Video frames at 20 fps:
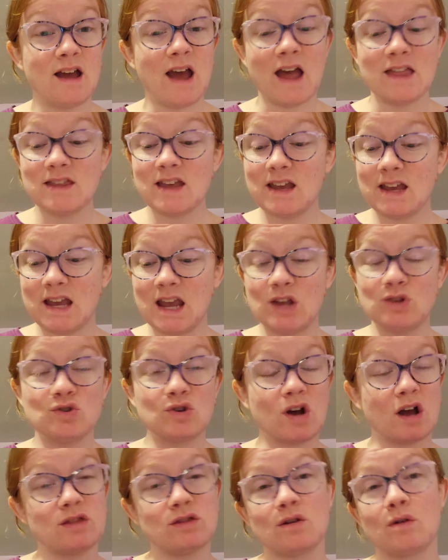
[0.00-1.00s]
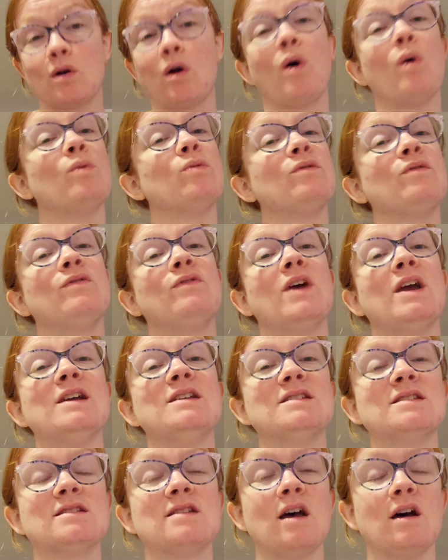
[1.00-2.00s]
And they each got their own
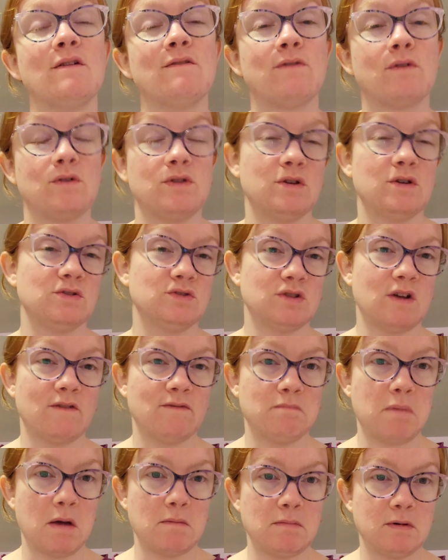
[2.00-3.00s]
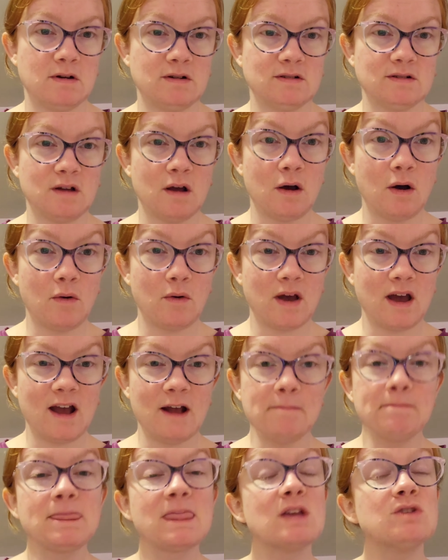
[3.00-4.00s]
face for their stuffed pepper,
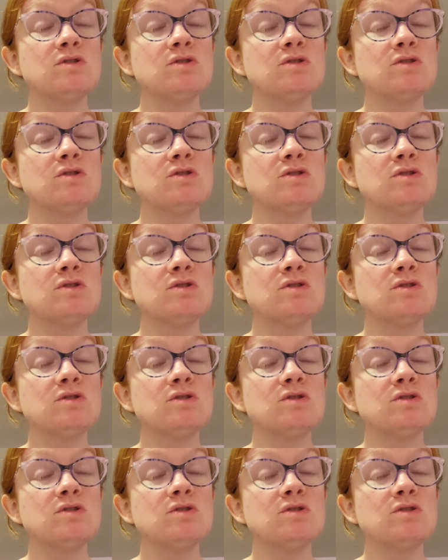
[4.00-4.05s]
okay?